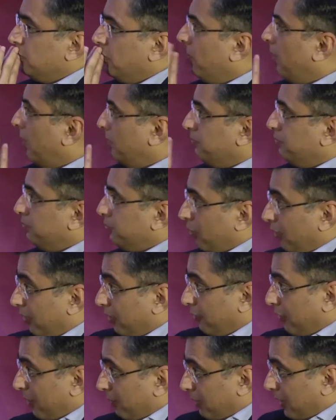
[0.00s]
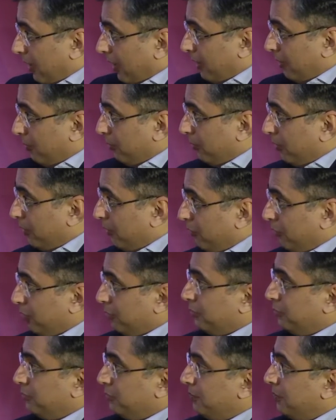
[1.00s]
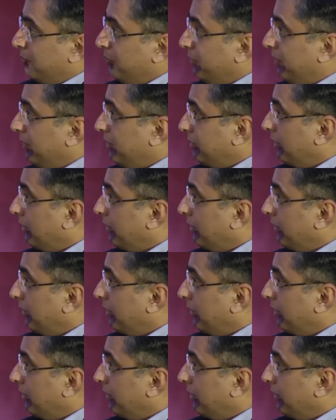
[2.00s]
so I'm sorry if I've been unable to give you specific